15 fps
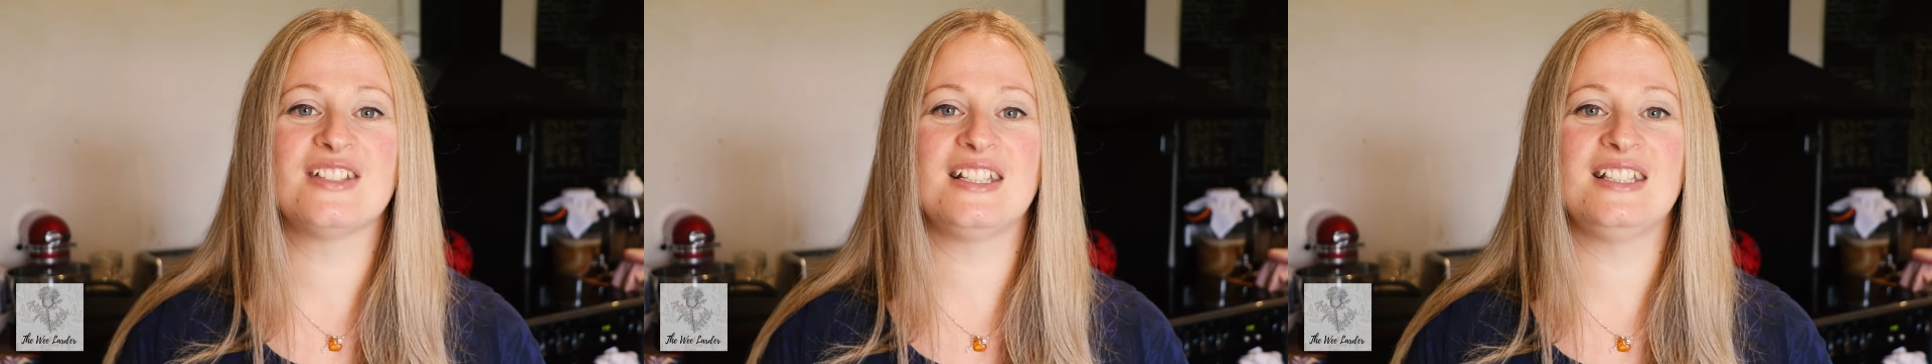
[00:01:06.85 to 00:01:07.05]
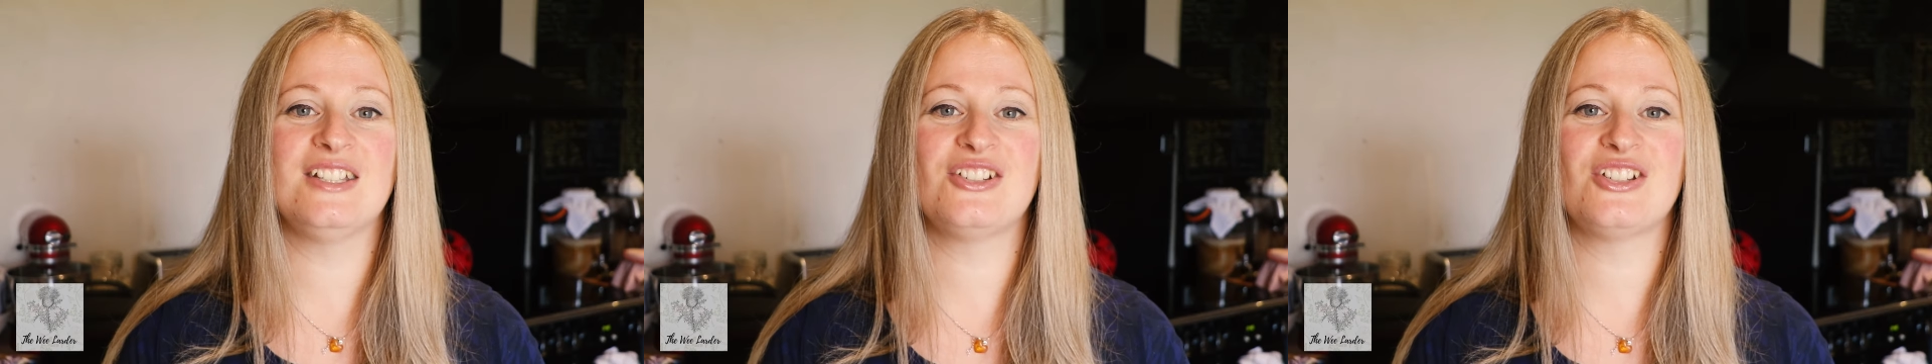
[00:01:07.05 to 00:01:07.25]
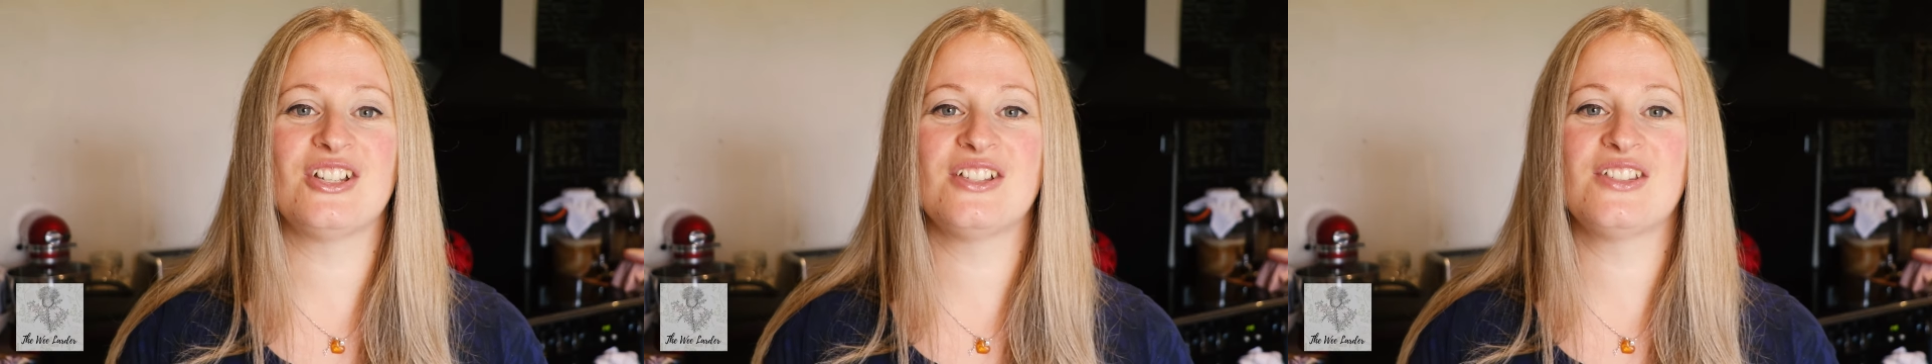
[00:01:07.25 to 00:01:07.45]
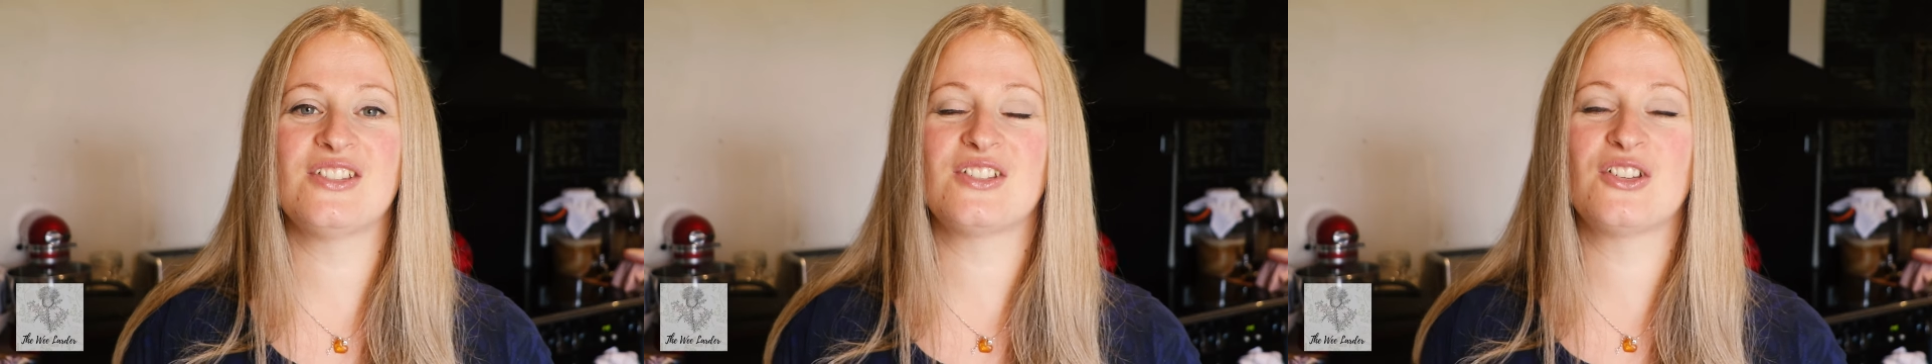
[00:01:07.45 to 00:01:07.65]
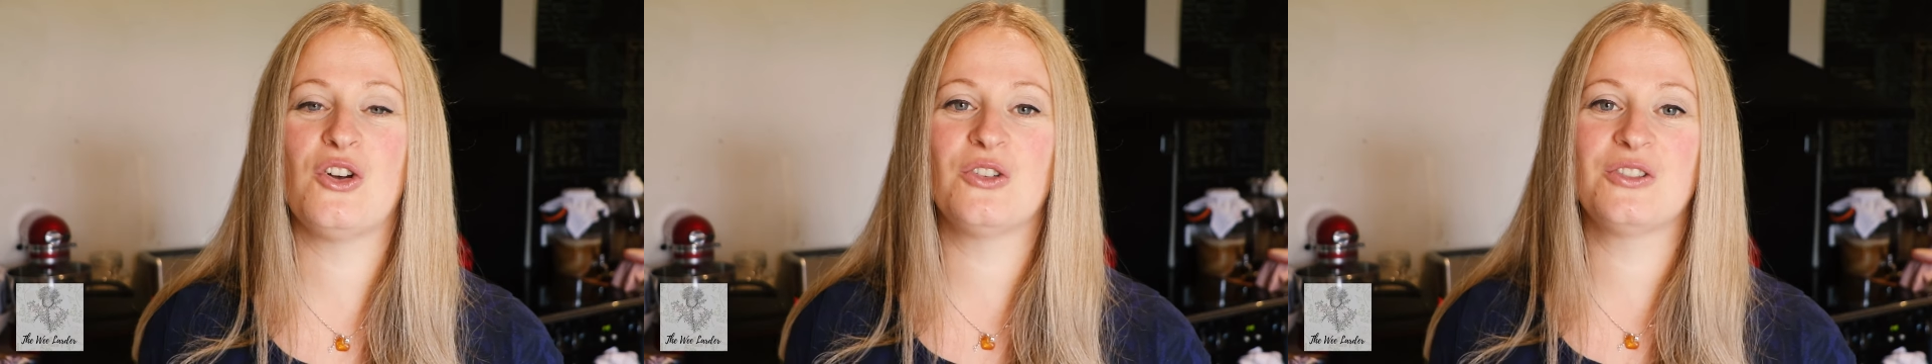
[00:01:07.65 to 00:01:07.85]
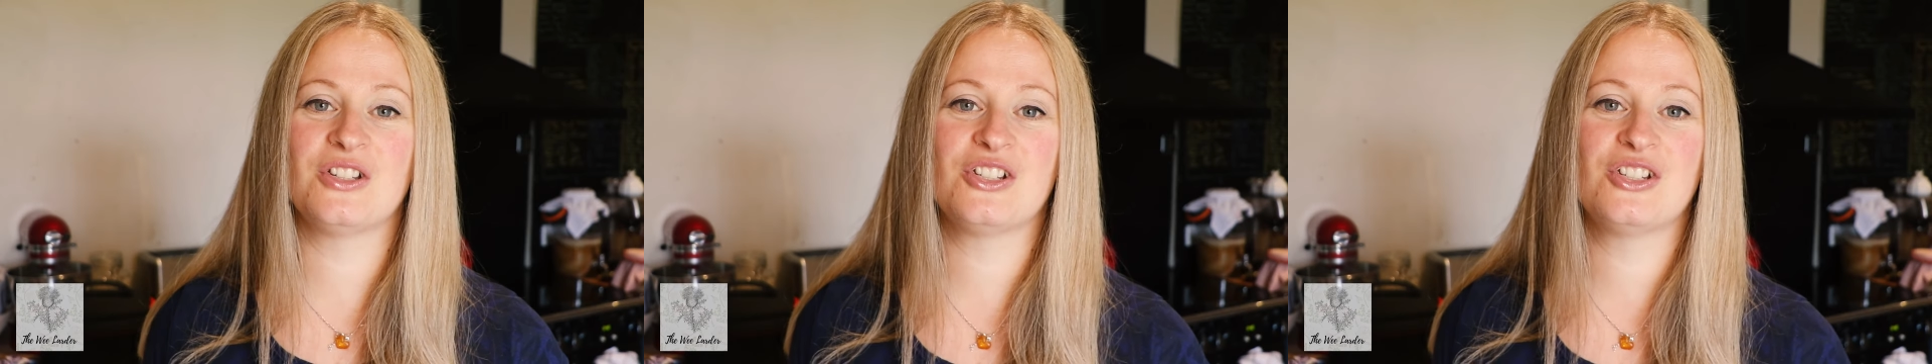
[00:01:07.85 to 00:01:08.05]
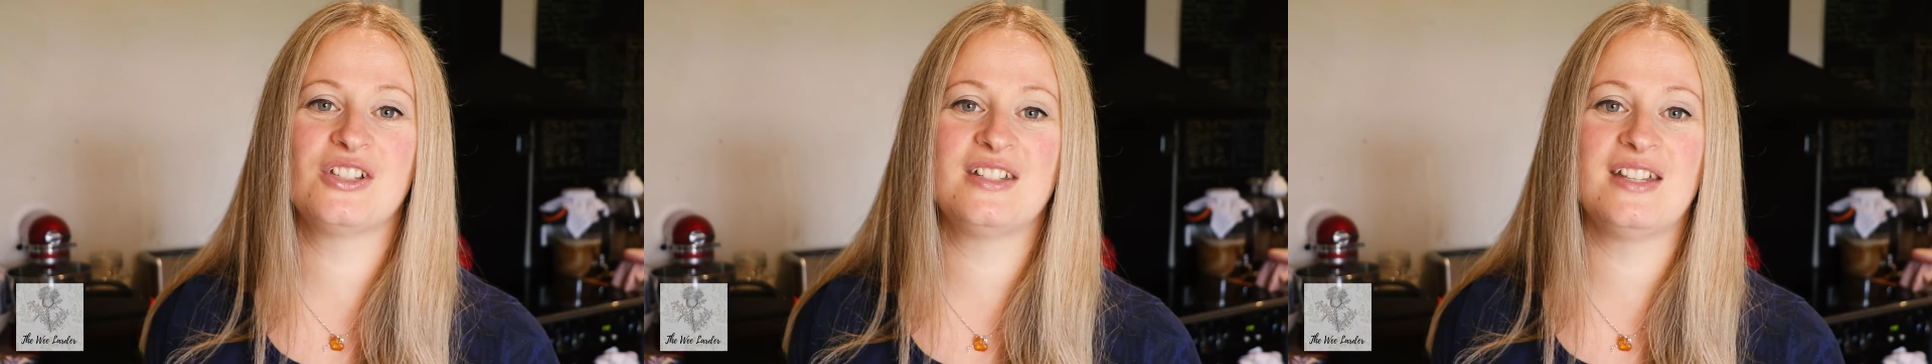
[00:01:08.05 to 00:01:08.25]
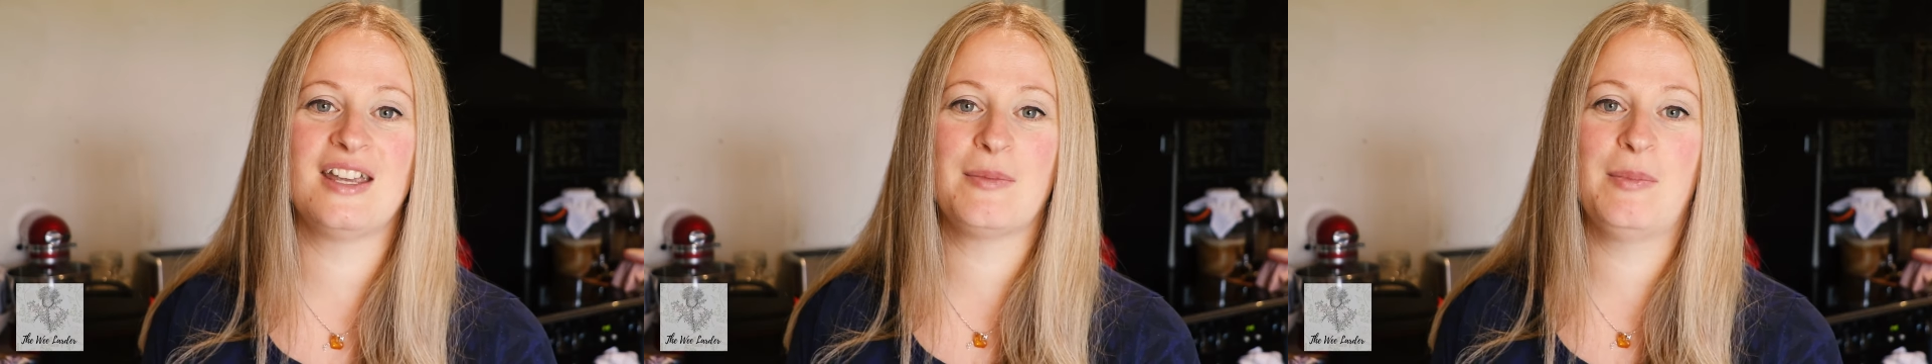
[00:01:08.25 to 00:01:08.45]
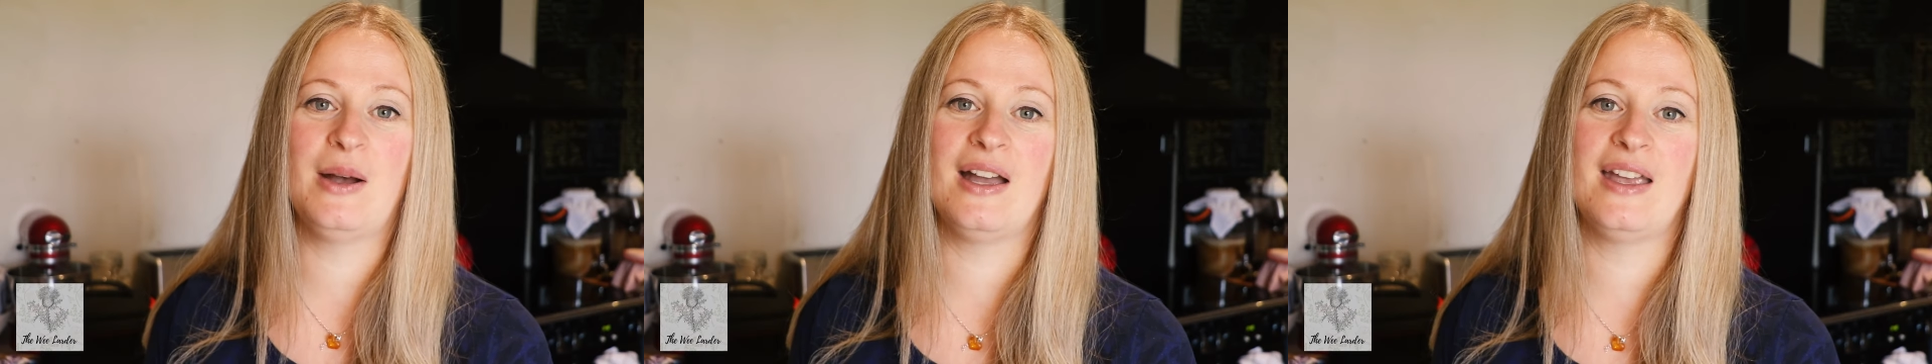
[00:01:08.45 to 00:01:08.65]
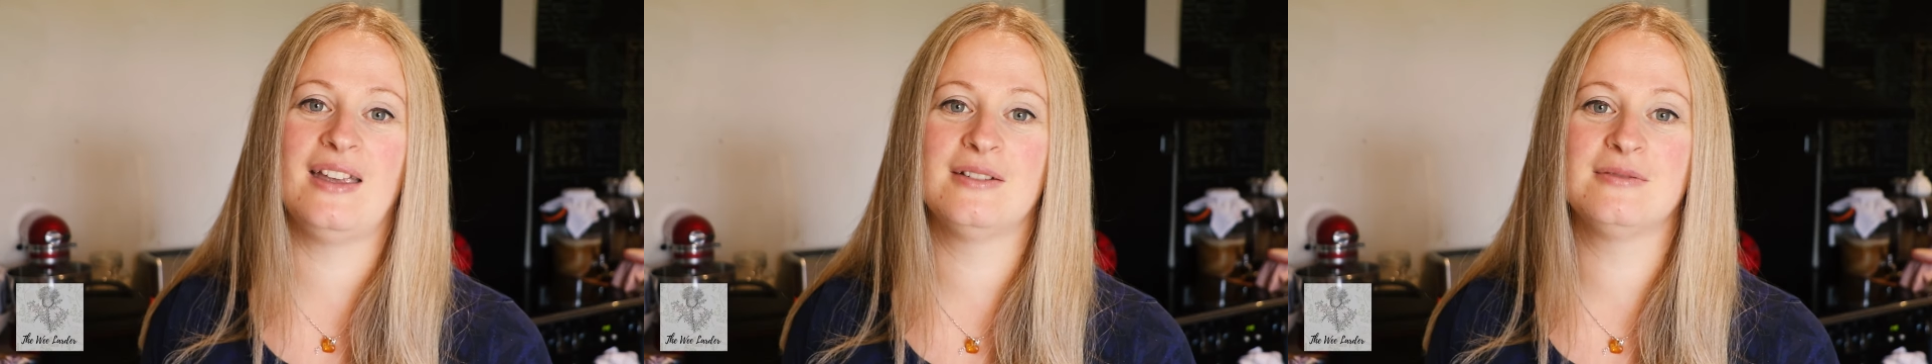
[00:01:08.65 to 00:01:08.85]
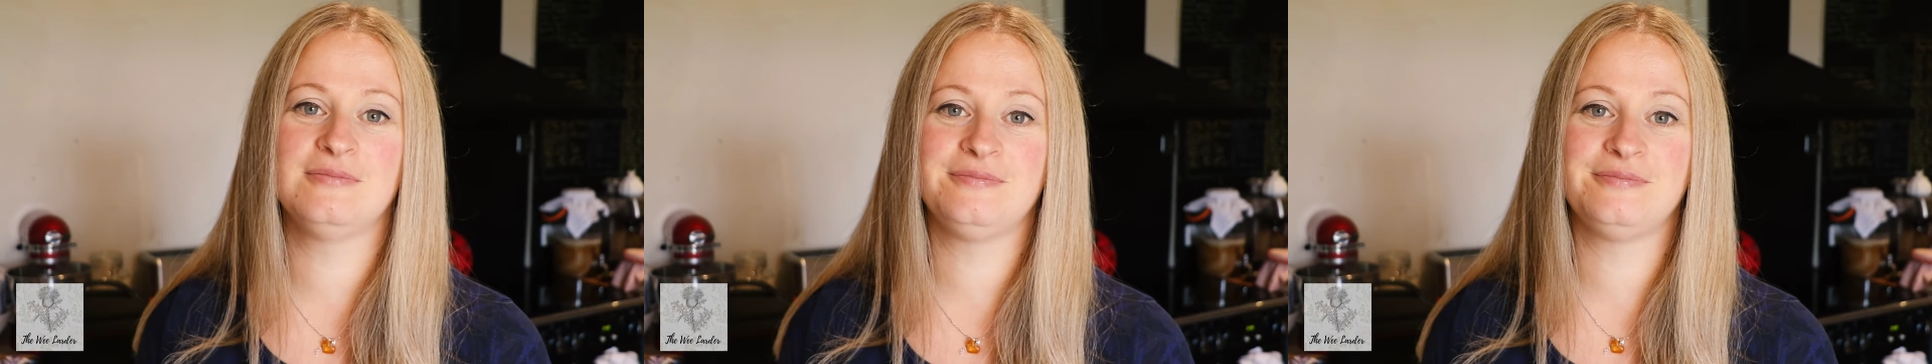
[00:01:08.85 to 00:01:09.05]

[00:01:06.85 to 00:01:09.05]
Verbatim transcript: delicious Scottish steak pie.